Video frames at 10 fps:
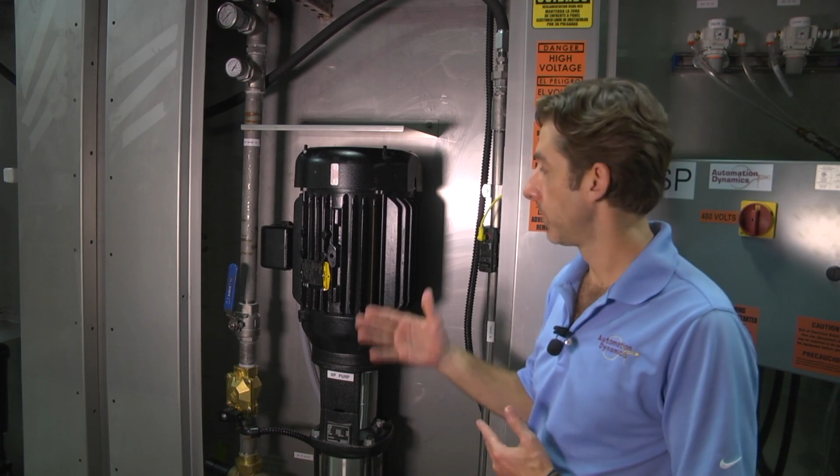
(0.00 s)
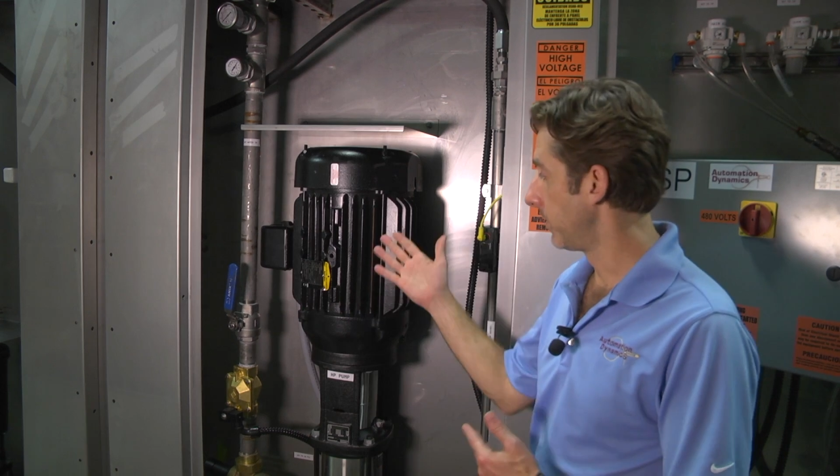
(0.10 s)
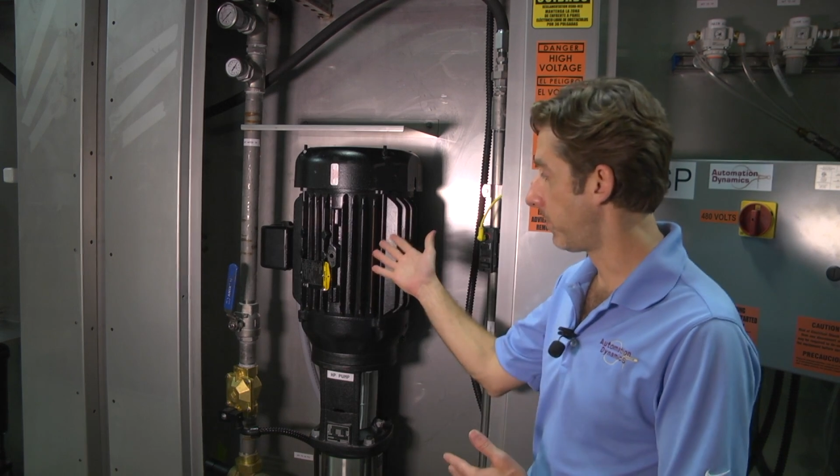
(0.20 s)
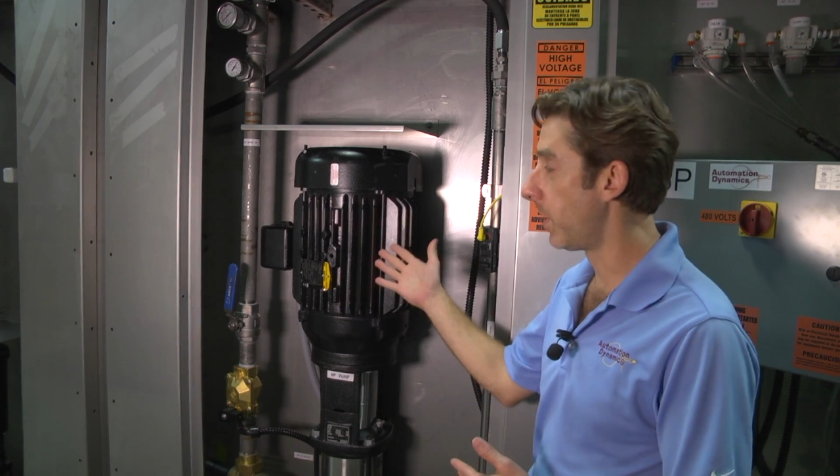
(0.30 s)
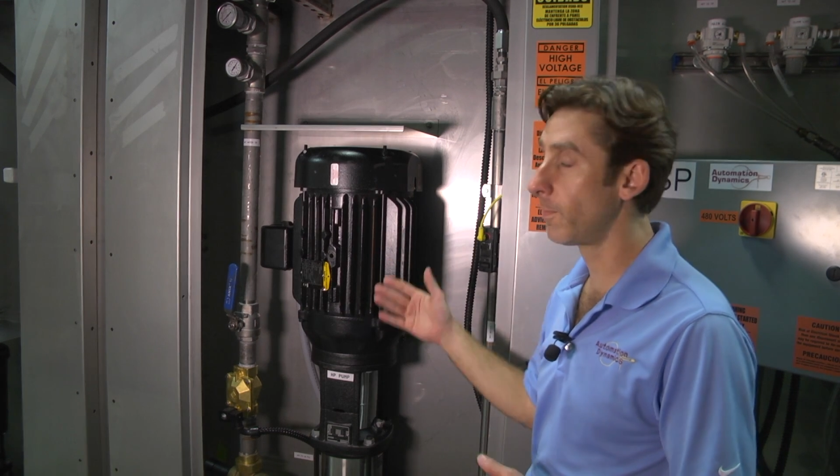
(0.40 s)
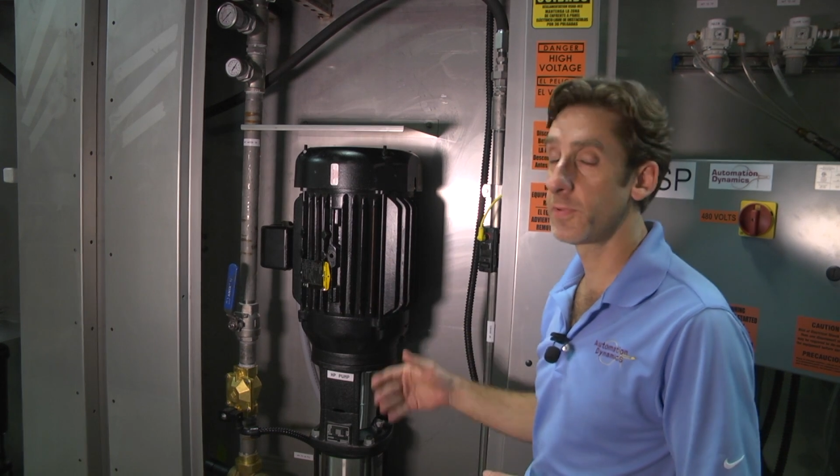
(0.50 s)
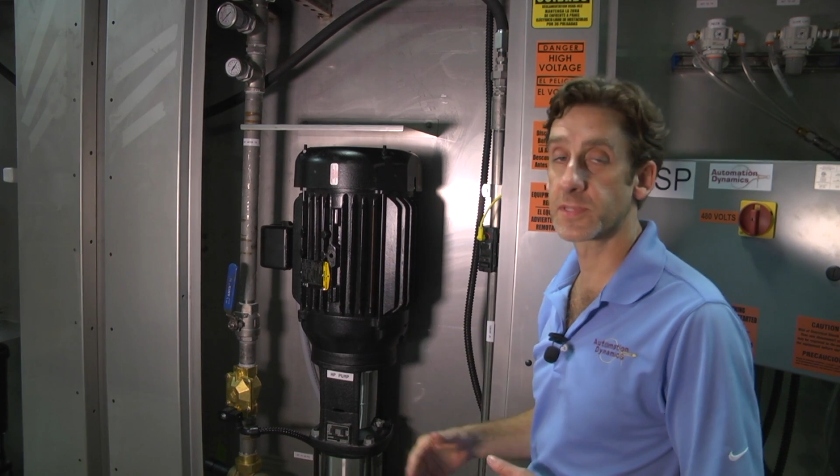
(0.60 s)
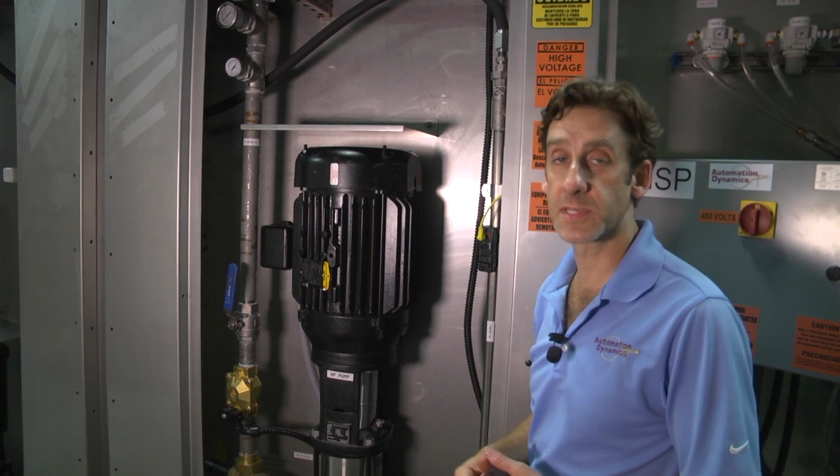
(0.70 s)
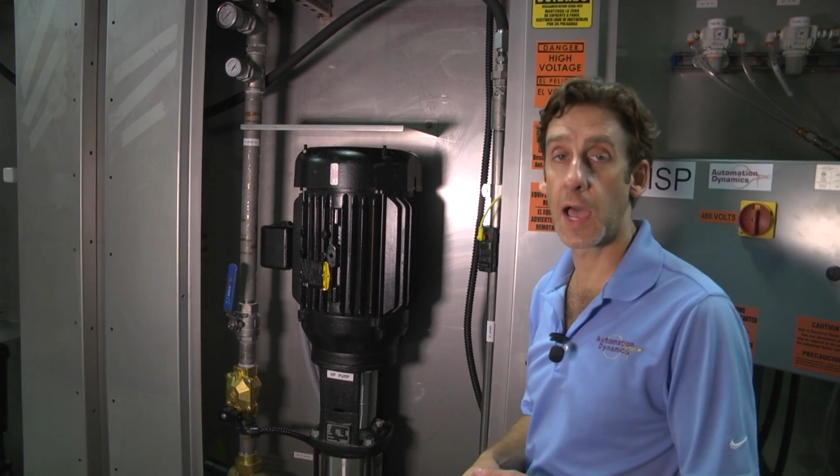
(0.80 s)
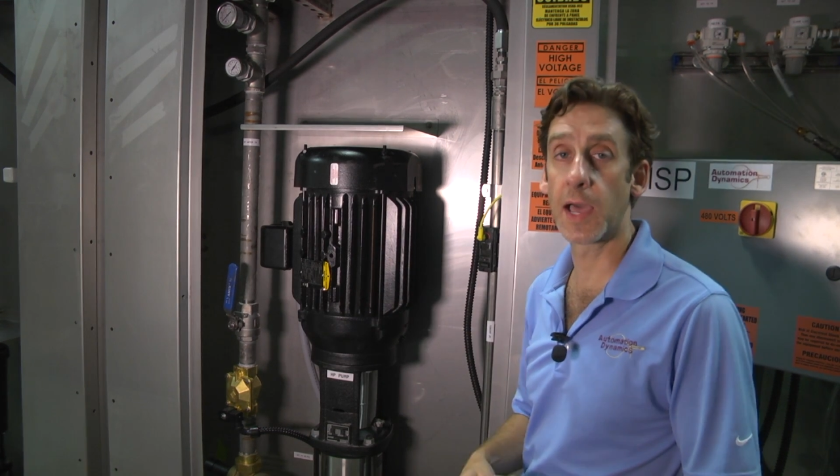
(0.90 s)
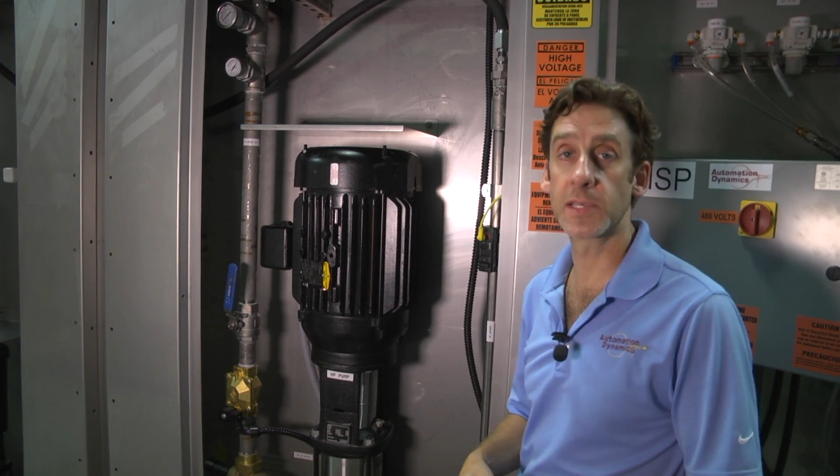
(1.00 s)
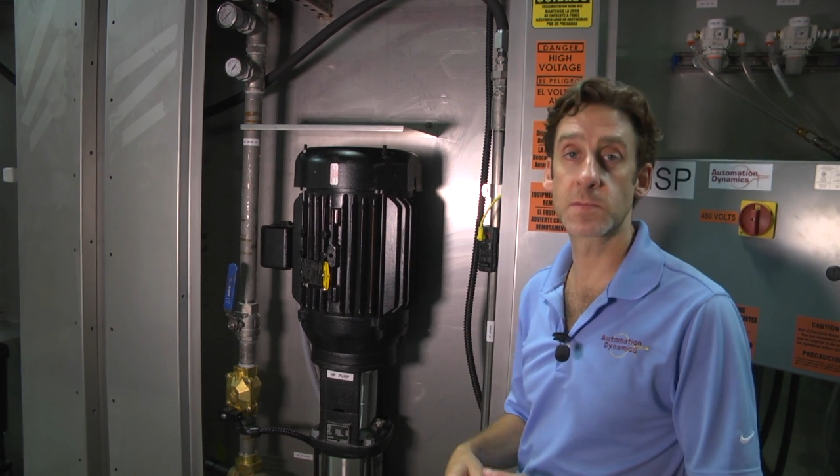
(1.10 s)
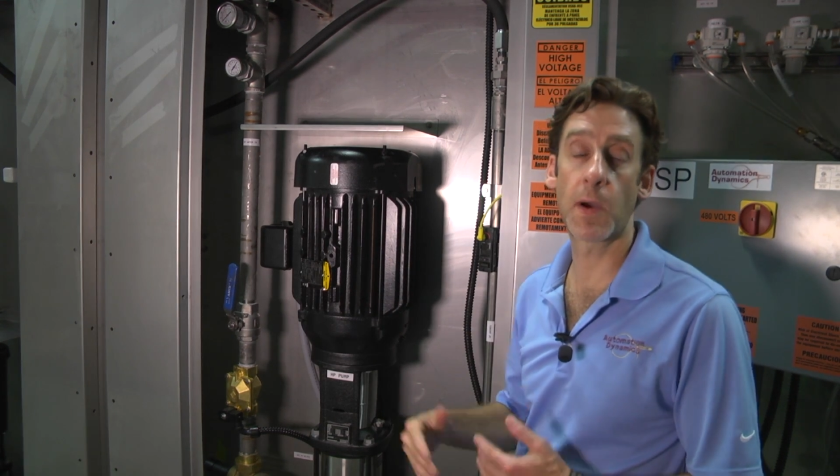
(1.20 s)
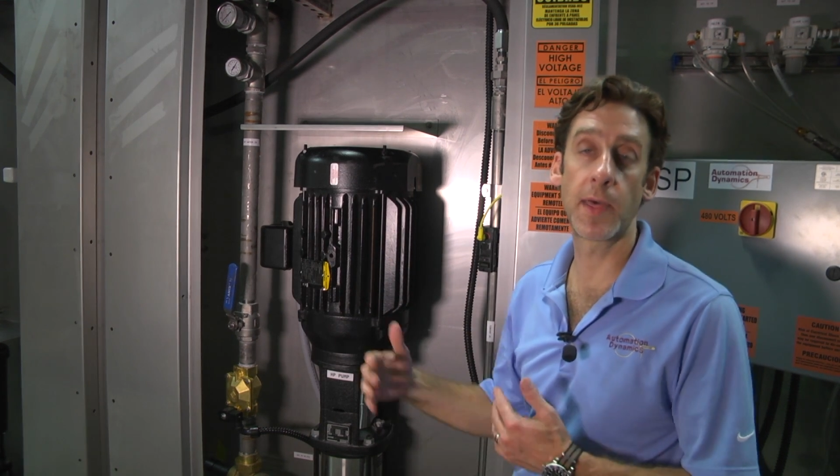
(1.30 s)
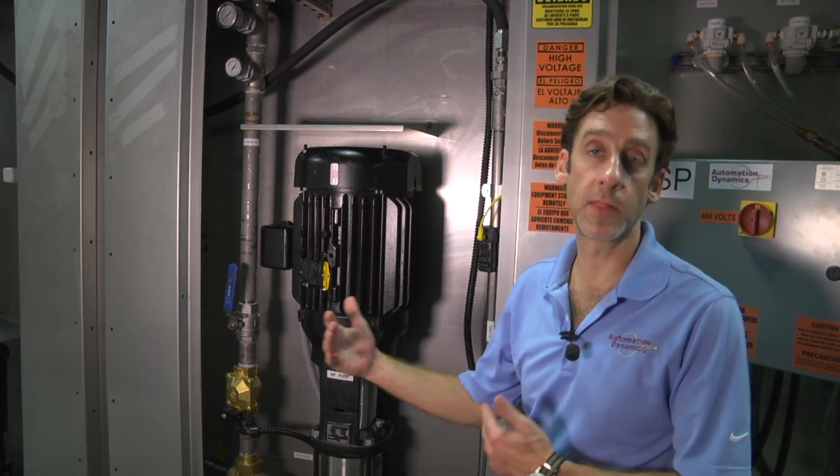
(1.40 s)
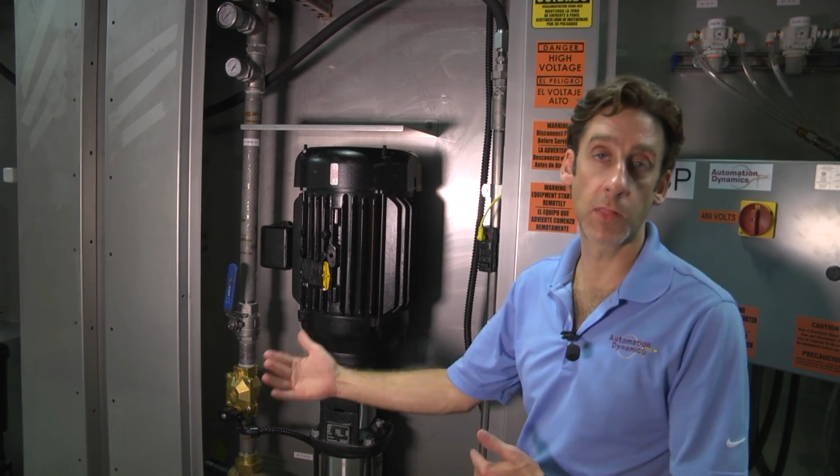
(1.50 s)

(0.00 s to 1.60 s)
The pump is sized by the